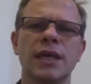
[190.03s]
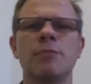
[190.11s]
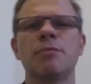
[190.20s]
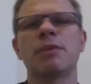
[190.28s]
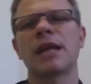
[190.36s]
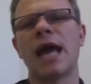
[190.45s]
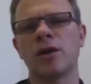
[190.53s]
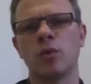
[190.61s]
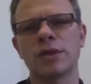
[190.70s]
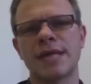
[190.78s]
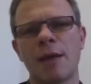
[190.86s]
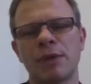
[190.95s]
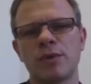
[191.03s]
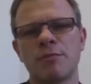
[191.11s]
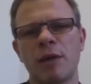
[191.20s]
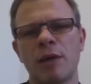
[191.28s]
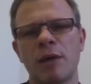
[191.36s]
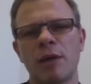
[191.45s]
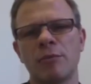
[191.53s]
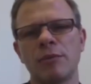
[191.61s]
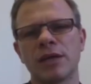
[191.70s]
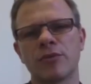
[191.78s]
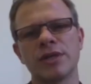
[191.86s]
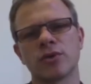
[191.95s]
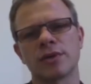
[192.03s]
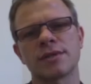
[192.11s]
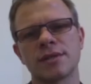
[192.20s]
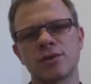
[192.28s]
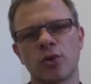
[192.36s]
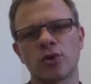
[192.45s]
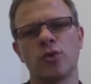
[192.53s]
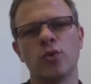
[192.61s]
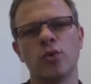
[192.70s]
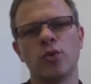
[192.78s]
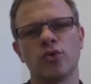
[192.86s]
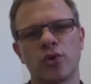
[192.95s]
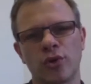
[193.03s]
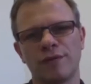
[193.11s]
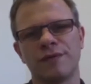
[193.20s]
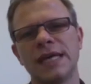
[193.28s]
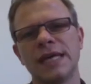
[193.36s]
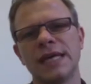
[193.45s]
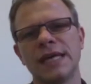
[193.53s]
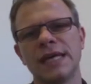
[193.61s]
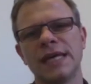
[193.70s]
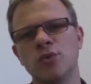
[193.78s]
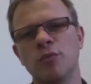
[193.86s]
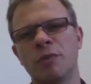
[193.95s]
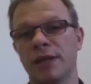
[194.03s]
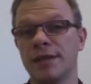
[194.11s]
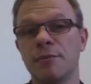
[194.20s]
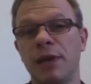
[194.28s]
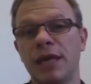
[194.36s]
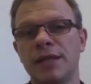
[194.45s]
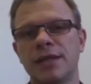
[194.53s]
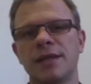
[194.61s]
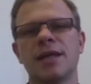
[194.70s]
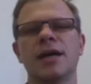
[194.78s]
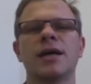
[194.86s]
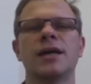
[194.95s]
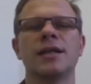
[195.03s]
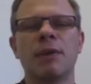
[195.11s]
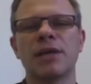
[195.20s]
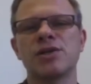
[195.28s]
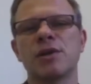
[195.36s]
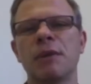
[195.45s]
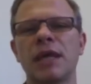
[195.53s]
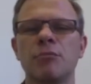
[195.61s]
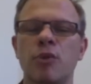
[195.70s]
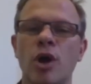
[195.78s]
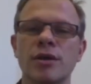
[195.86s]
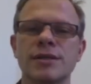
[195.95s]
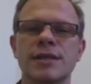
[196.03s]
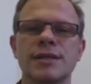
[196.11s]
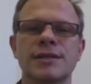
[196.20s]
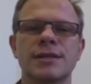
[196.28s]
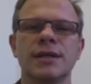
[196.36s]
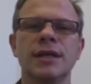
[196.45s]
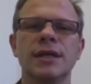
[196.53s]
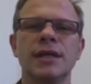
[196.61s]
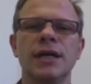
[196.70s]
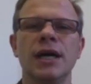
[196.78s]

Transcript: keep an eye on what's happening with public resources or who sort of get to participate in the budget-making process.